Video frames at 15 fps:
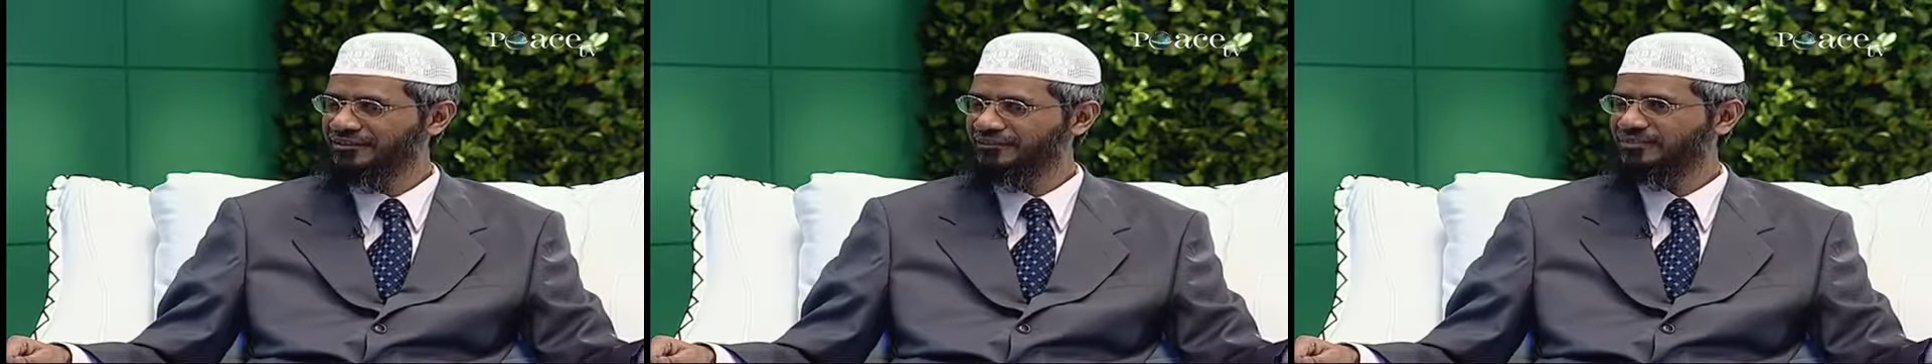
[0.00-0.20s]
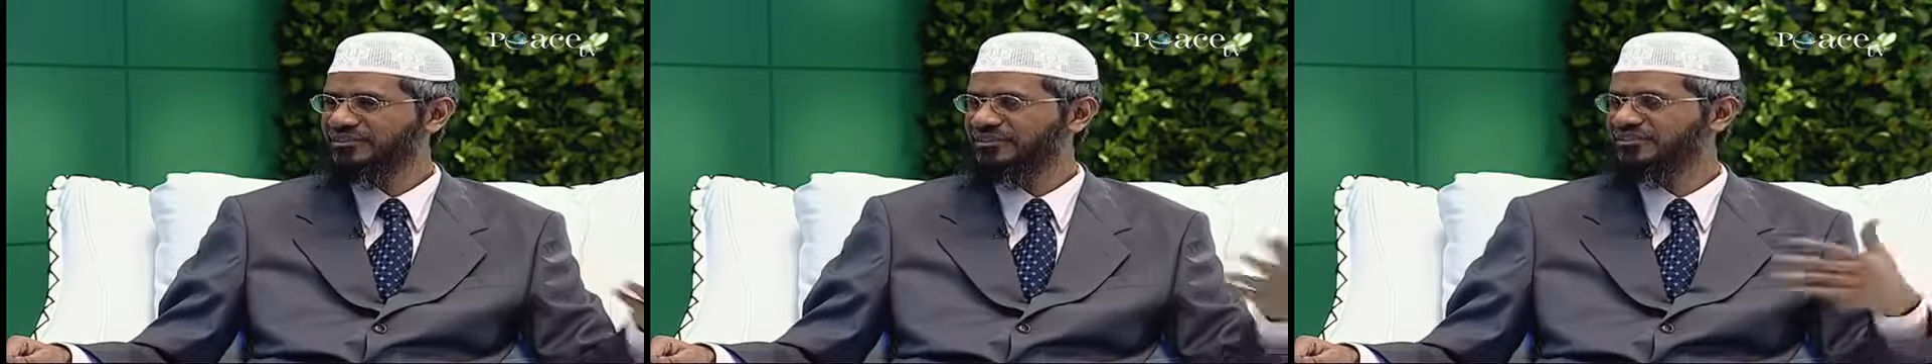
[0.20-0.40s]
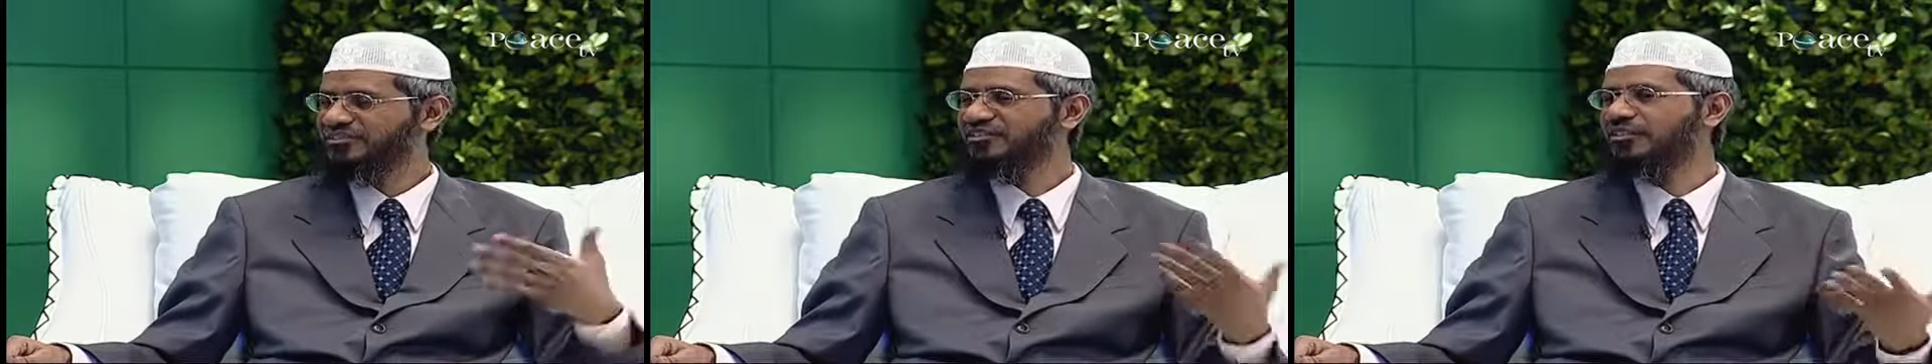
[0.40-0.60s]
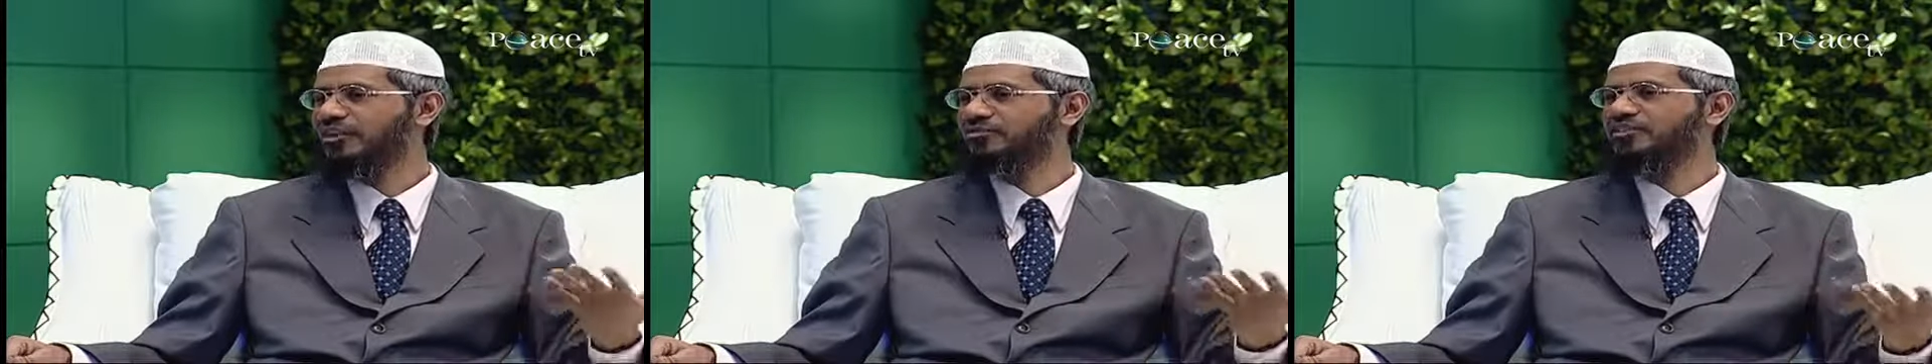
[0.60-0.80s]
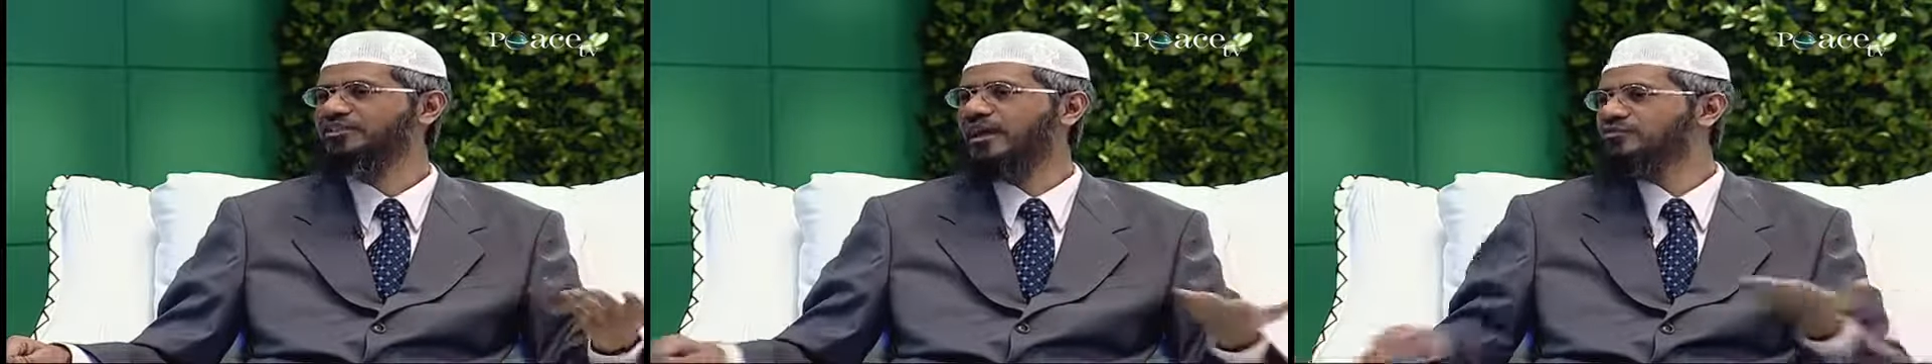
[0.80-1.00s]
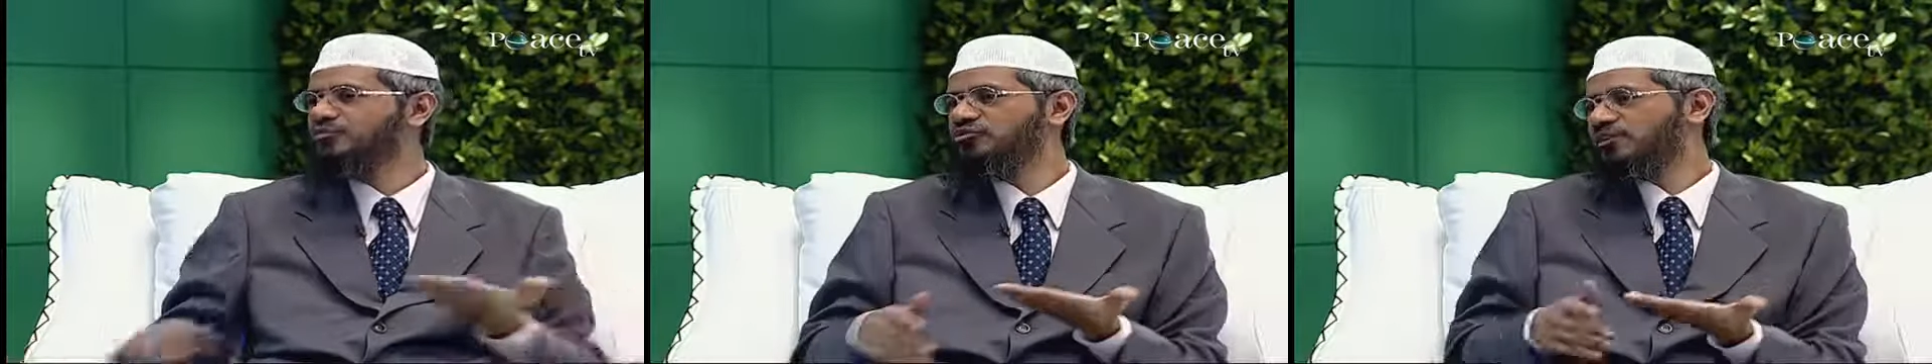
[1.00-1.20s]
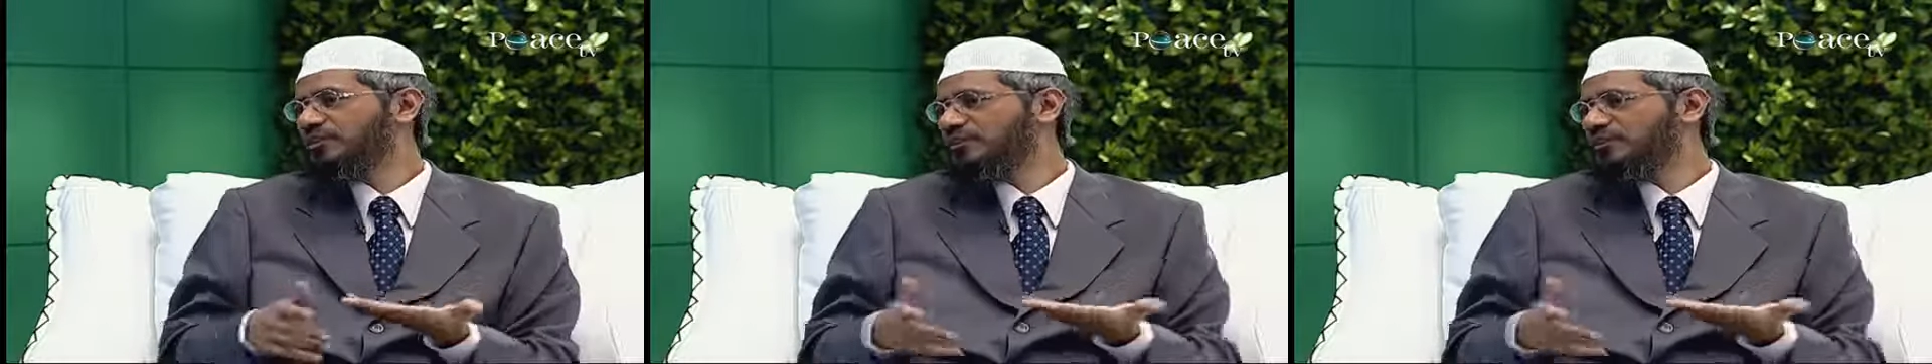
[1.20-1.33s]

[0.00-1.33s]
but this is how the time zones are